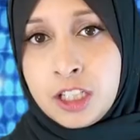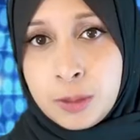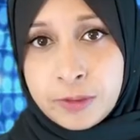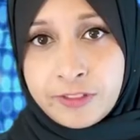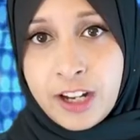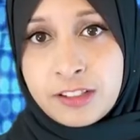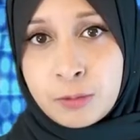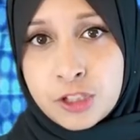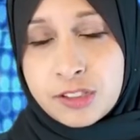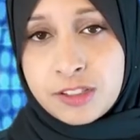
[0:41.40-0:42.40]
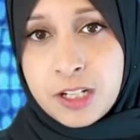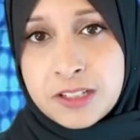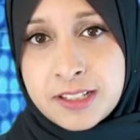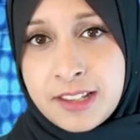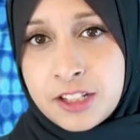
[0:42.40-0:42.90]
Human Rights Watch has
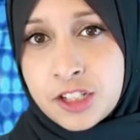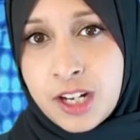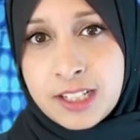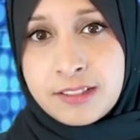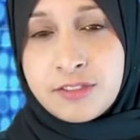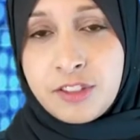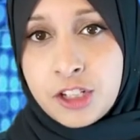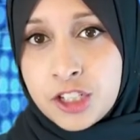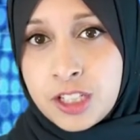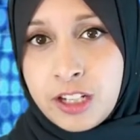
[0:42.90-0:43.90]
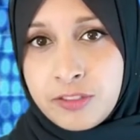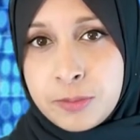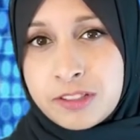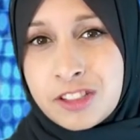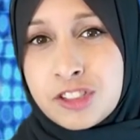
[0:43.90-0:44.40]
noted that the Chinese and Russian
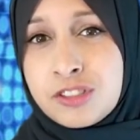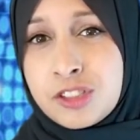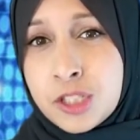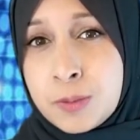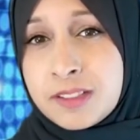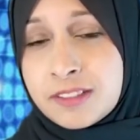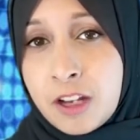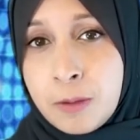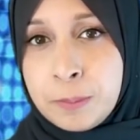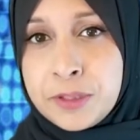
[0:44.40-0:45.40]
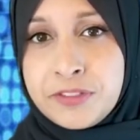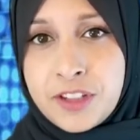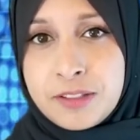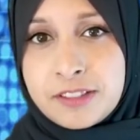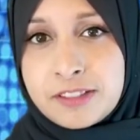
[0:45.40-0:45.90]
governments are just two examples of
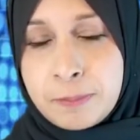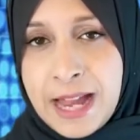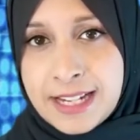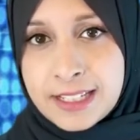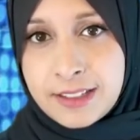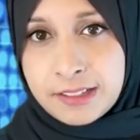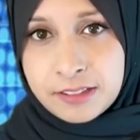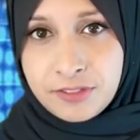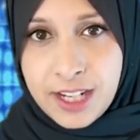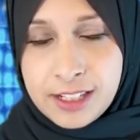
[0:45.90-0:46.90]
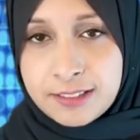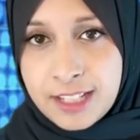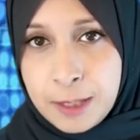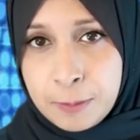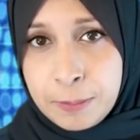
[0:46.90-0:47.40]
those expanding their surveillance
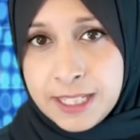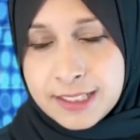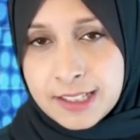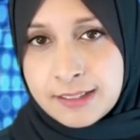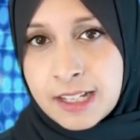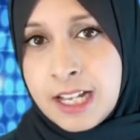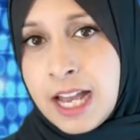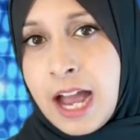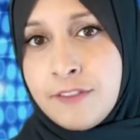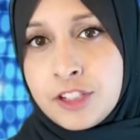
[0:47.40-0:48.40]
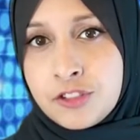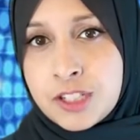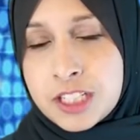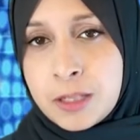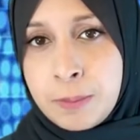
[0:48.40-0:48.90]
capabilities and
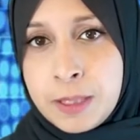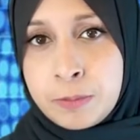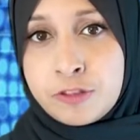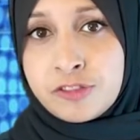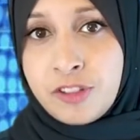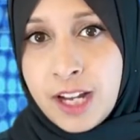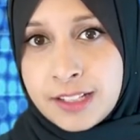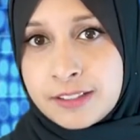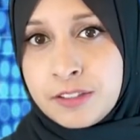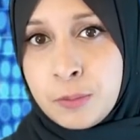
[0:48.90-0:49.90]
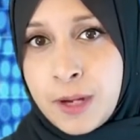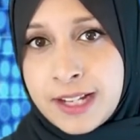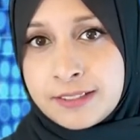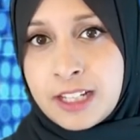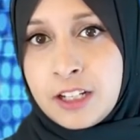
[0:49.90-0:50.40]
restricting people's rights in the
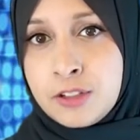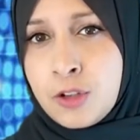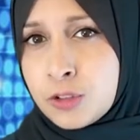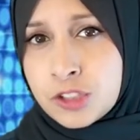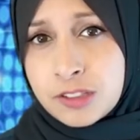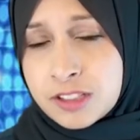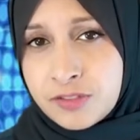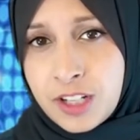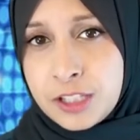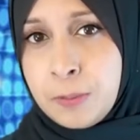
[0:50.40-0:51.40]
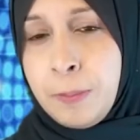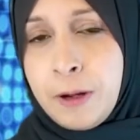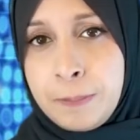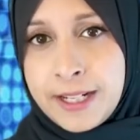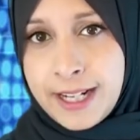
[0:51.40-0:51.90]
ways that are not justified on
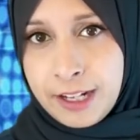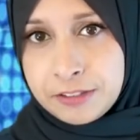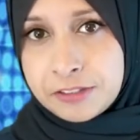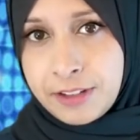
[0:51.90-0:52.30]
public health